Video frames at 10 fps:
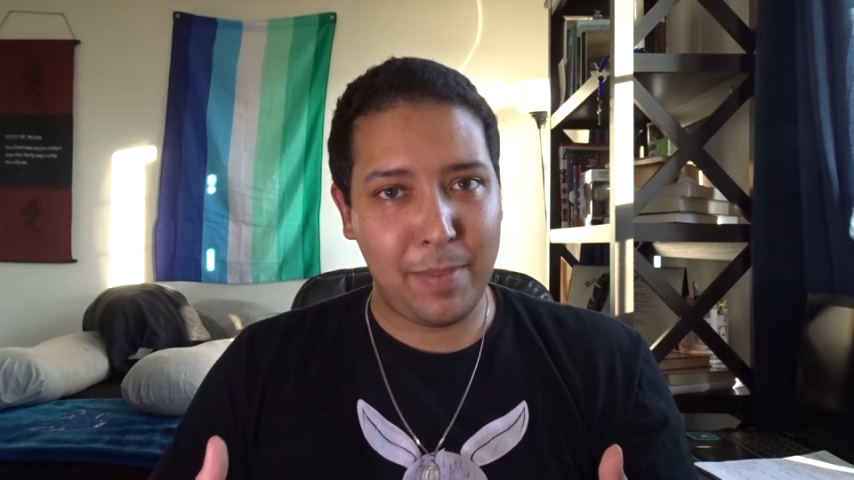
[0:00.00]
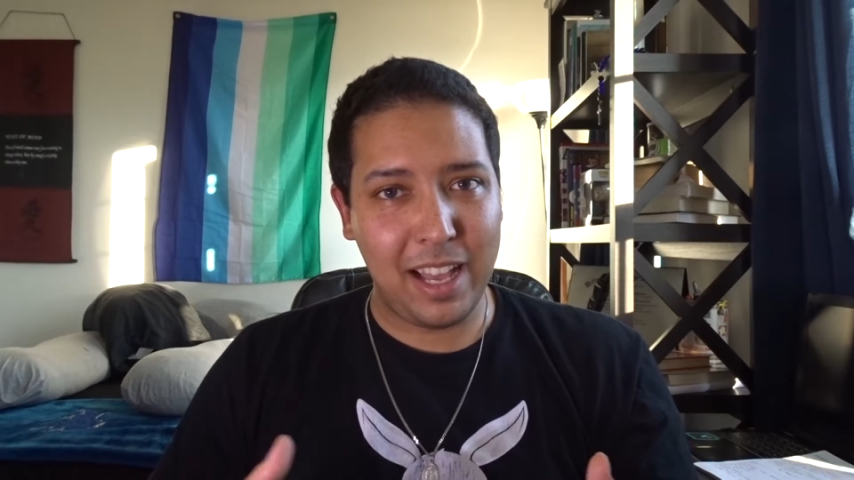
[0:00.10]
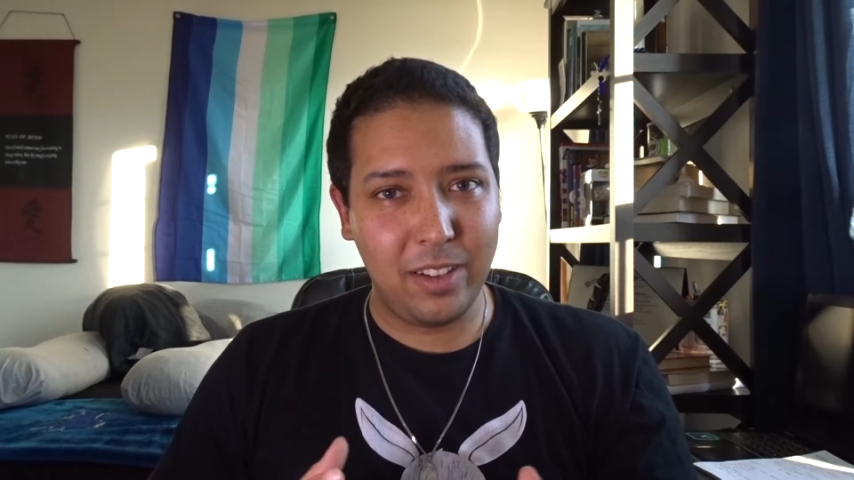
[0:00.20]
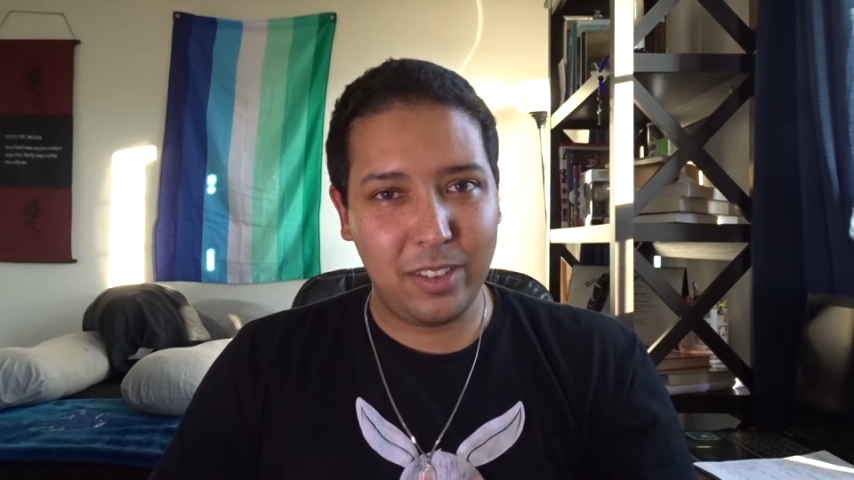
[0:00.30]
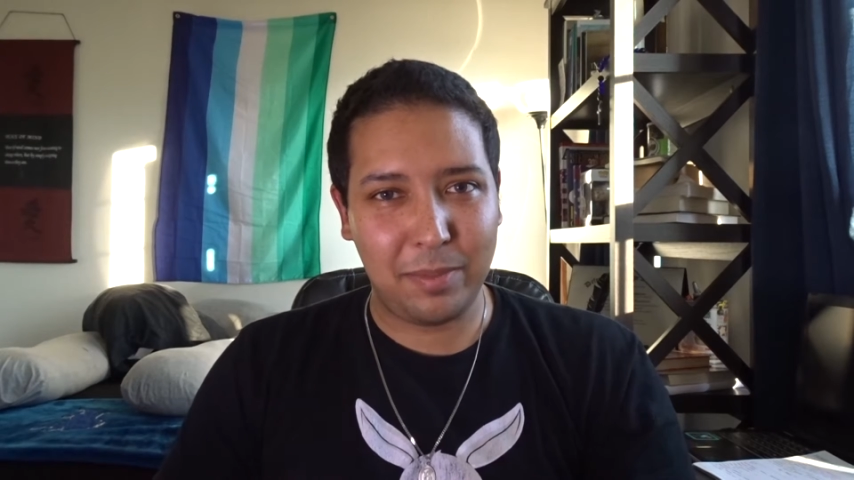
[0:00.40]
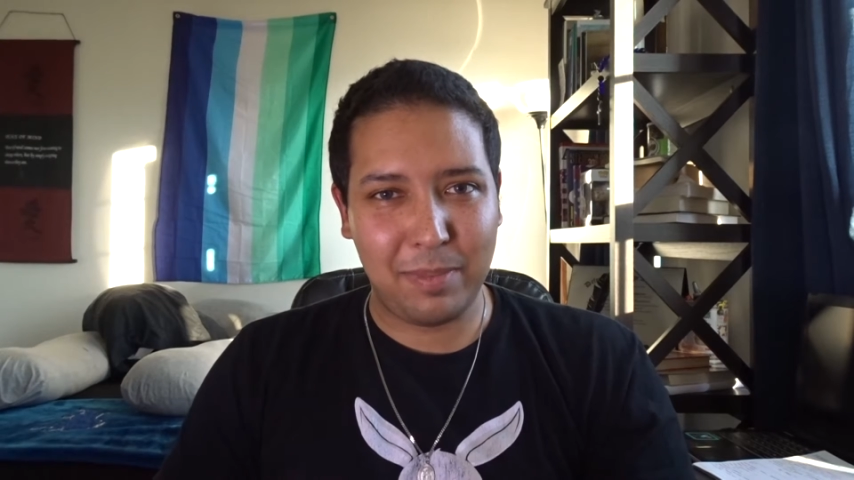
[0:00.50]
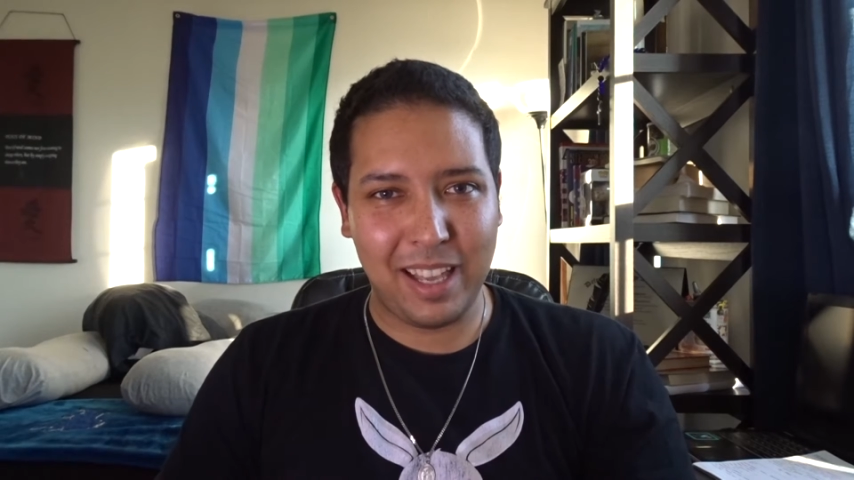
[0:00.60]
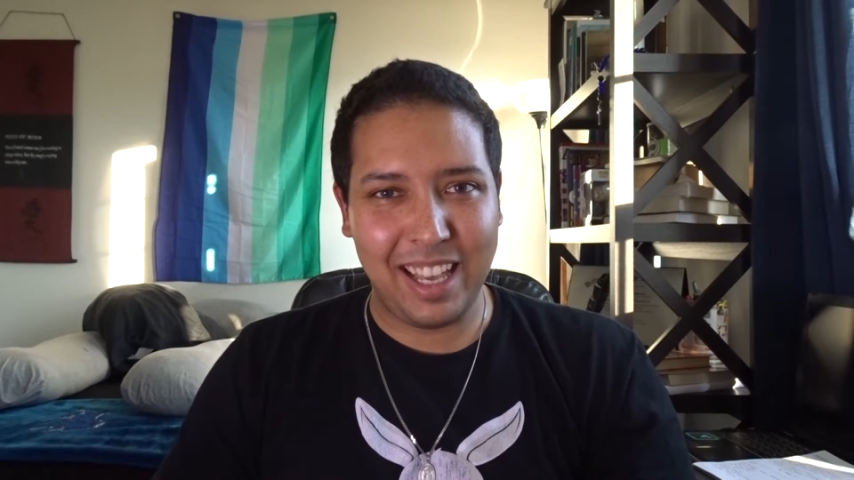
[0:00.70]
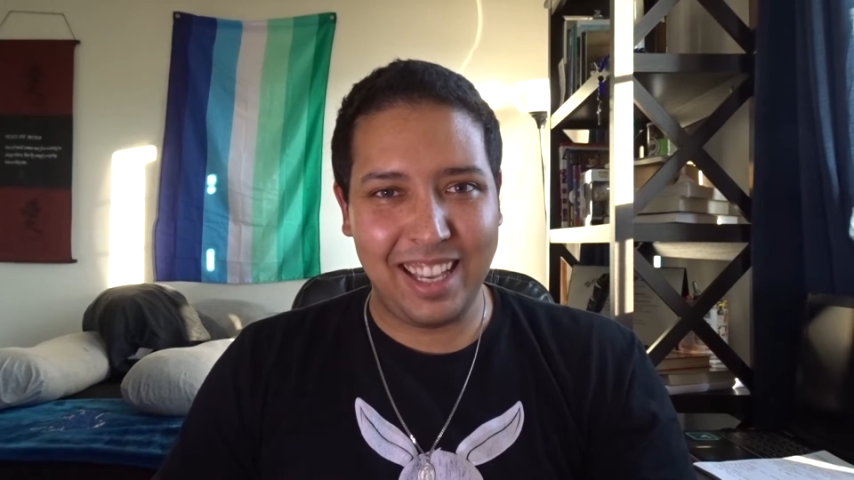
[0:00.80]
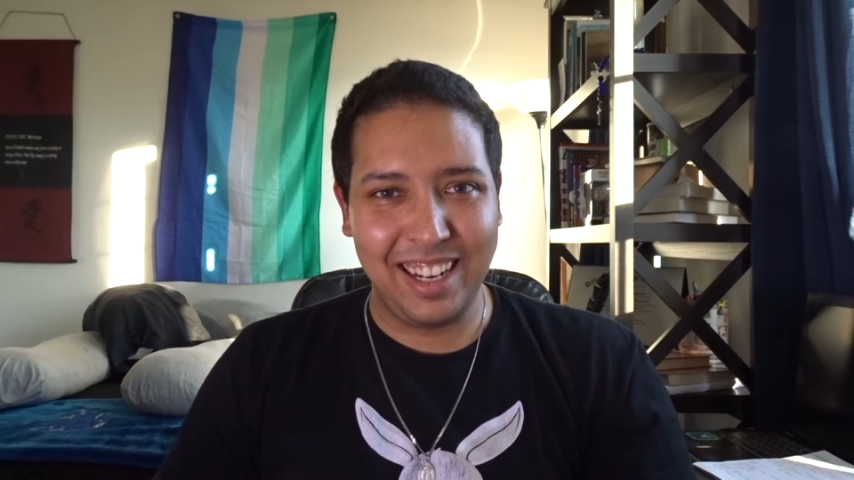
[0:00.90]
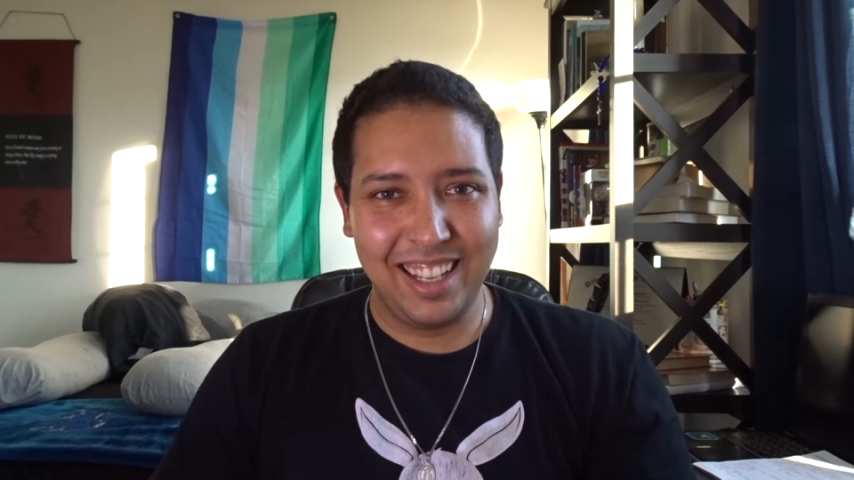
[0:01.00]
pounds, but